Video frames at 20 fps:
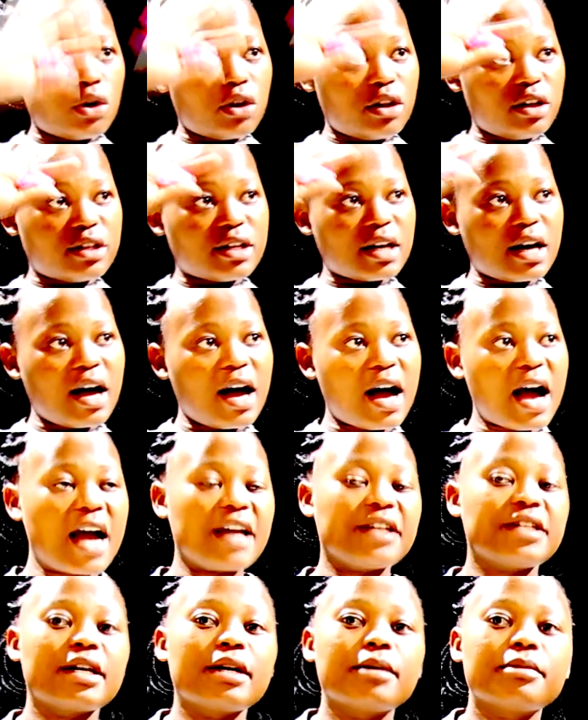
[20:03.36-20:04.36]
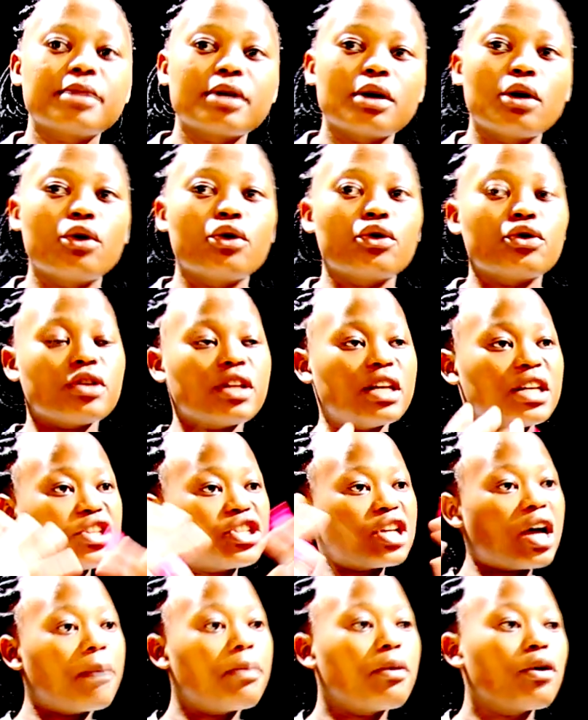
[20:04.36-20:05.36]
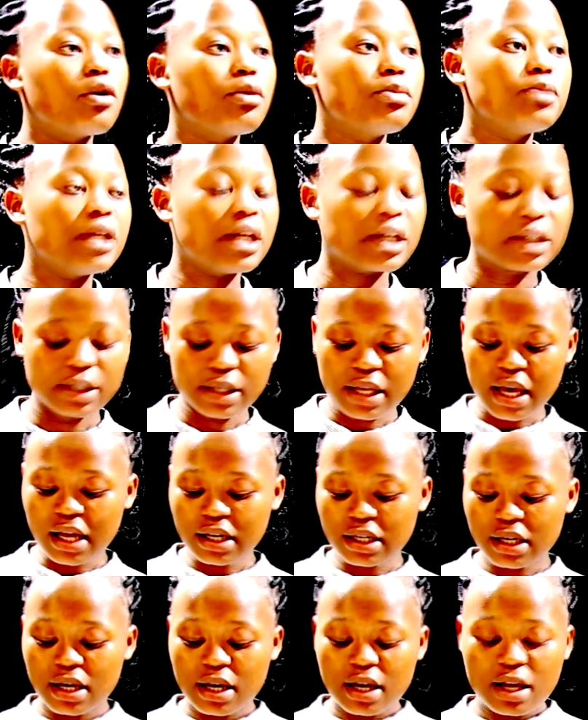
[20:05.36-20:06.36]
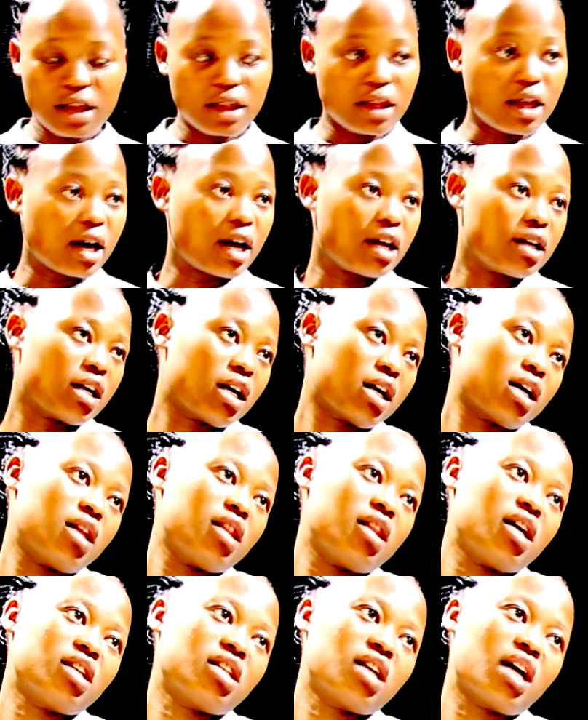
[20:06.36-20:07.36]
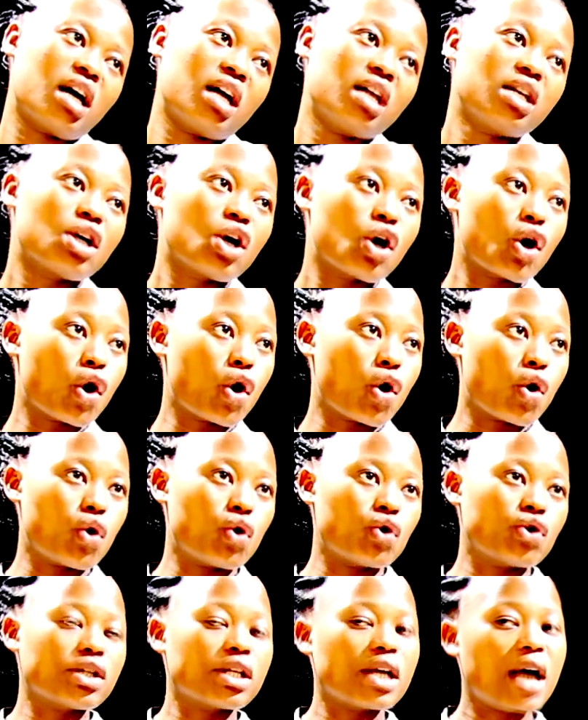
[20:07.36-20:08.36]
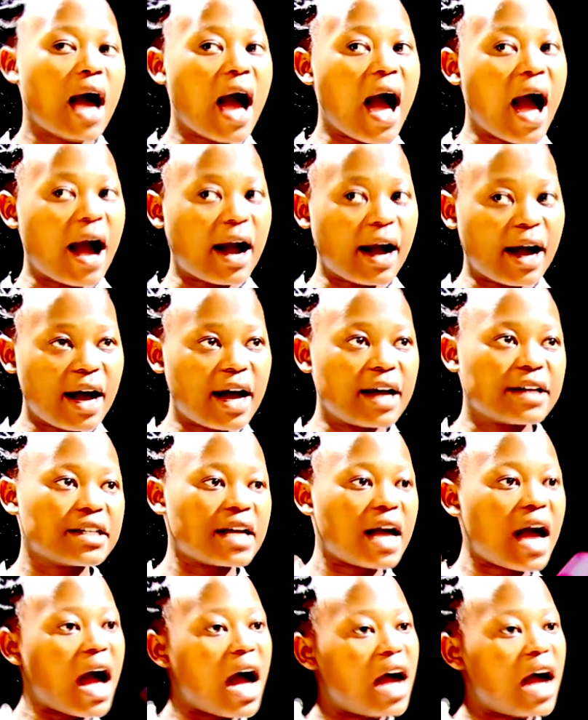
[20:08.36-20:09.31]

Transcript: these are items or the sharp objects that that can cause a cut.